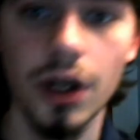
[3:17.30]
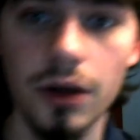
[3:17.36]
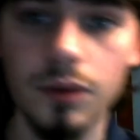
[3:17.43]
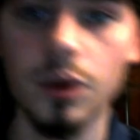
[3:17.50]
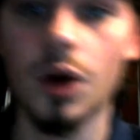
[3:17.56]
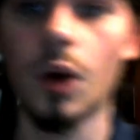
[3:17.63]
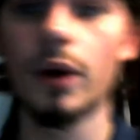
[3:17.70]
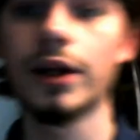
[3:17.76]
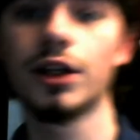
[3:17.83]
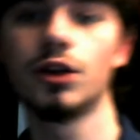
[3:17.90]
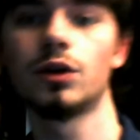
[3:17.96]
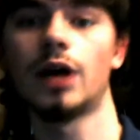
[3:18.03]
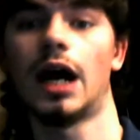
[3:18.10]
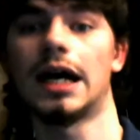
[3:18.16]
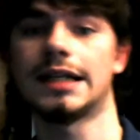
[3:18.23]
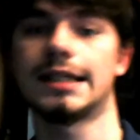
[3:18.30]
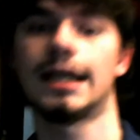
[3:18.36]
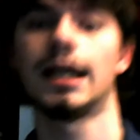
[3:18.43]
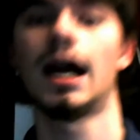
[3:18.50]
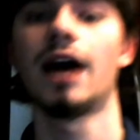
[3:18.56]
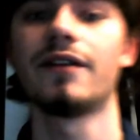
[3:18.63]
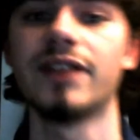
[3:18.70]
recording new content,
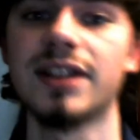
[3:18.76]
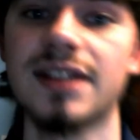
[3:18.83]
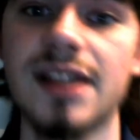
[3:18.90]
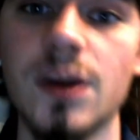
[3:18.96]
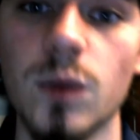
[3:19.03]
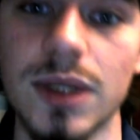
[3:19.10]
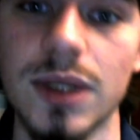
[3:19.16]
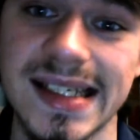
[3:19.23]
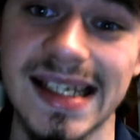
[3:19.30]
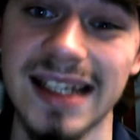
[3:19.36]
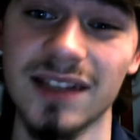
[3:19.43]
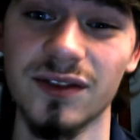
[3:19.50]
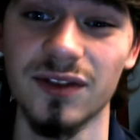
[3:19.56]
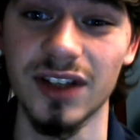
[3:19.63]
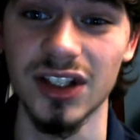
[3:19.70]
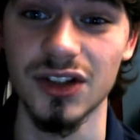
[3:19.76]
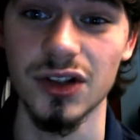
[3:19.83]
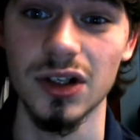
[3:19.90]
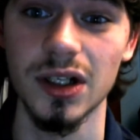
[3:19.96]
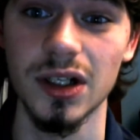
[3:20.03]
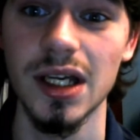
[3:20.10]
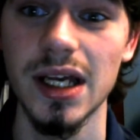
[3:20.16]
obviously, once I get
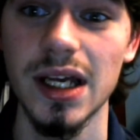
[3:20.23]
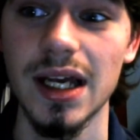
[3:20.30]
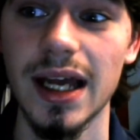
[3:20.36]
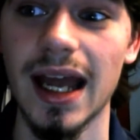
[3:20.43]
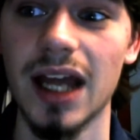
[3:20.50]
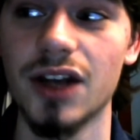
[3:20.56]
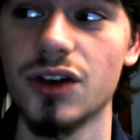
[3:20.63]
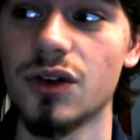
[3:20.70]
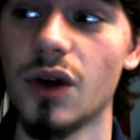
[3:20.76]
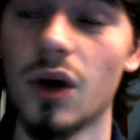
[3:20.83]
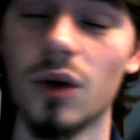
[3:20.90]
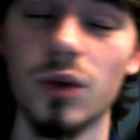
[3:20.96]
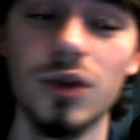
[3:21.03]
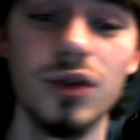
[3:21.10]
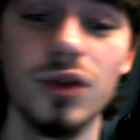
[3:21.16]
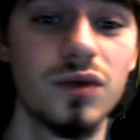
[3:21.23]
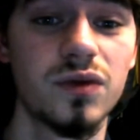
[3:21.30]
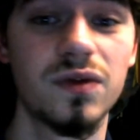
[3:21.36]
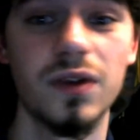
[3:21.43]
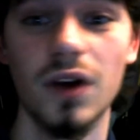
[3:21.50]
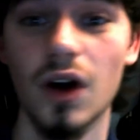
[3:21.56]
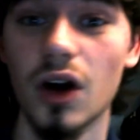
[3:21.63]
Victor. And you know, you've
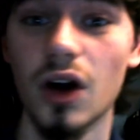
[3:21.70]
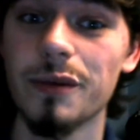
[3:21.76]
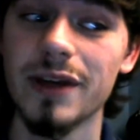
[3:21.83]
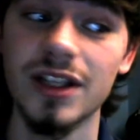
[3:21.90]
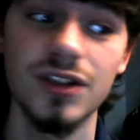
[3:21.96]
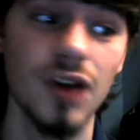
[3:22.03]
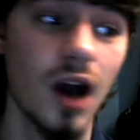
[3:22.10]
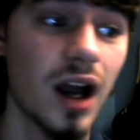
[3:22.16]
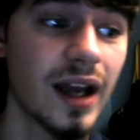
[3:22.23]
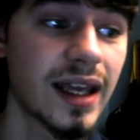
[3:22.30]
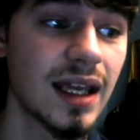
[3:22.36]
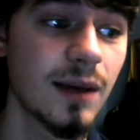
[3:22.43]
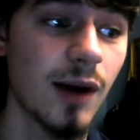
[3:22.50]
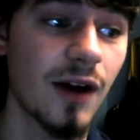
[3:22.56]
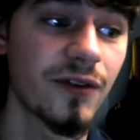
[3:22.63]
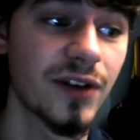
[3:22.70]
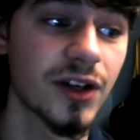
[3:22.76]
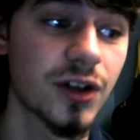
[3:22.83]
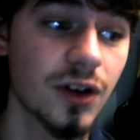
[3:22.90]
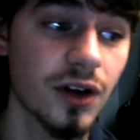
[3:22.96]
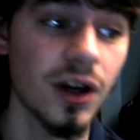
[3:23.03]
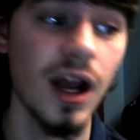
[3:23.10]
heard me talking about
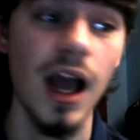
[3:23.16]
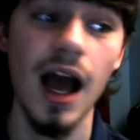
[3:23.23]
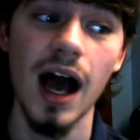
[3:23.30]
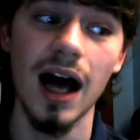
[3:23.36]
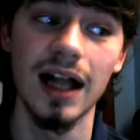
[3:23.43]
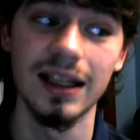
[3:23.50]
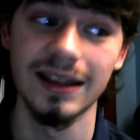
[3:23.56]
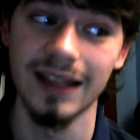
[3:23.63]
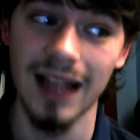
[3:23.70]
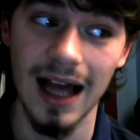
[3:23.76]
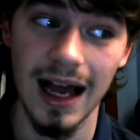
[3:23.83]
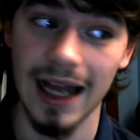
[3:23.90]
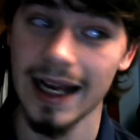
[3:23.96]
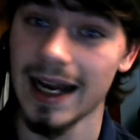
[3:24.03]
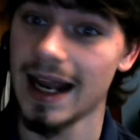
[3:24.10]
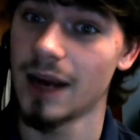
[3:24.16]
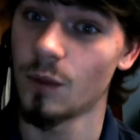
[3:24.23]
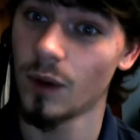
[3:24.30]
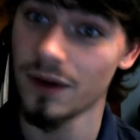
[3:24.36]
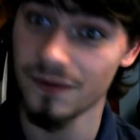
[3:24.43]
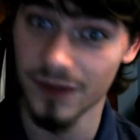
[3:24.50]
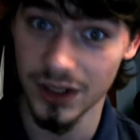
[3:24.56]
Victor a lot, and
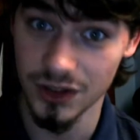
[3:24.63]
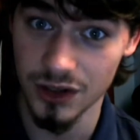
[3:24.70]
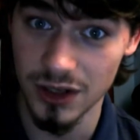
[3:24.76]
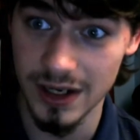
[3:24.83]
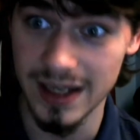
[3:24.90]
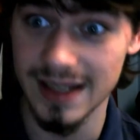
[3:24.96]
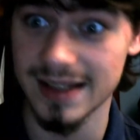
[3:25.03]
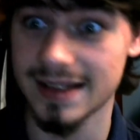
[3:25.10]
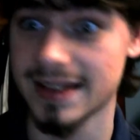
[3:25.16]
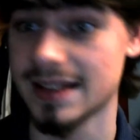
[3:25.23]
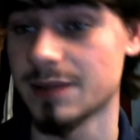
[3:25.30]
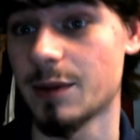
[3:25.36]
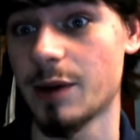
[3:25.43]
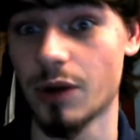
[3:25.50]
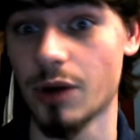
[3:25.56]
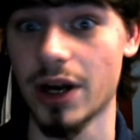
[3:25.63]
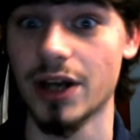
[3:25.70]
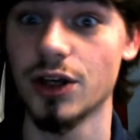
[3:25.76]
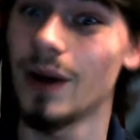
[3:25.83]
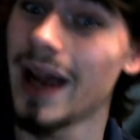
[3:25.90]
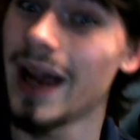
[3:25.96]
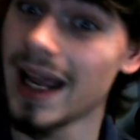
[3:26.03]
what Victor is, is my brand
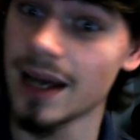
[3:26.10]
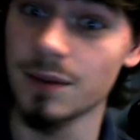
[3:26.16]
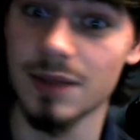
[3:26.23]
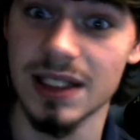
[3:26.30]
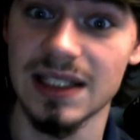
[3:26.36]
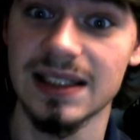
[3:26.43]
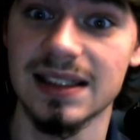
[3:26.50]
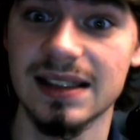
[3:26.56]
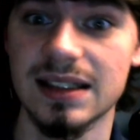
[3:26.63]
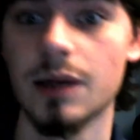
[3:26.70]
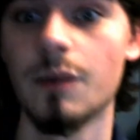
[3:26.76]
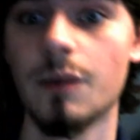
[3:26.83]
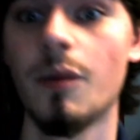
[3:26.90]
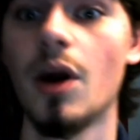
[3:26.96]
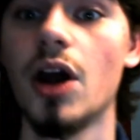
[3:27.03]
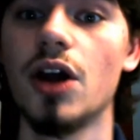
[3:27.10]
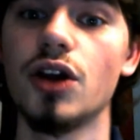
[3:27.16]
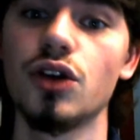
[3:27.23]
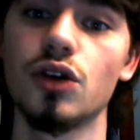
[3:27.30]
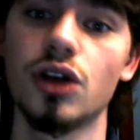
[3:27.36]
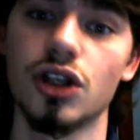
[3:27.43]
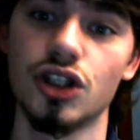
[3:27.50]
new AMD system.
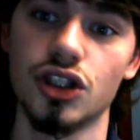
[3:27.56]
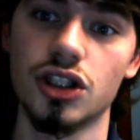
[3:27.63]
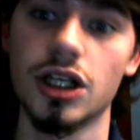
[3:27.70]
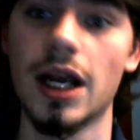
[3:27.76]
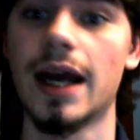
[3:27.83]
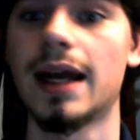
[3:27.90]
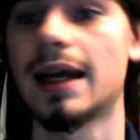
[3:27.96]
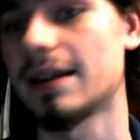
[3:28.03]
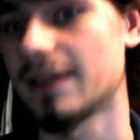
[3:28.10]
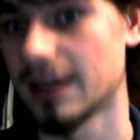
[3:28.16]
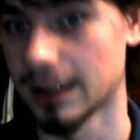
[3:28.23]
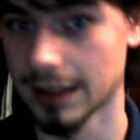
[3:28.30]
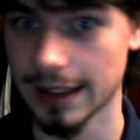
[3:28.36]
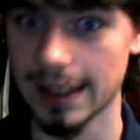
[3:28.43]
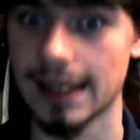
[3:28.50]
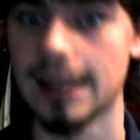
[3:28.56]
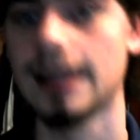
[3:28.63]
You can check the link